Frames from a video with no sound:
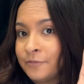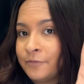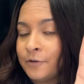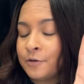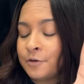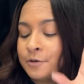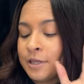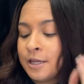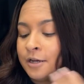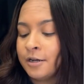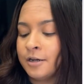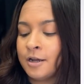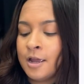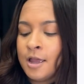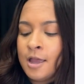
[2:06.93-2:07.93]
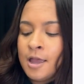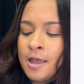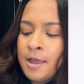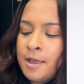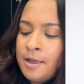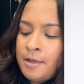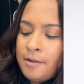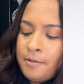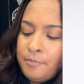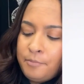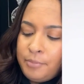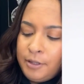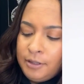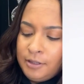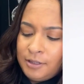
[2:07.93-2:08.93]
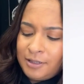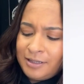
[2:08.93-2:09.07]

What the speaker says: photo here. Oh, look.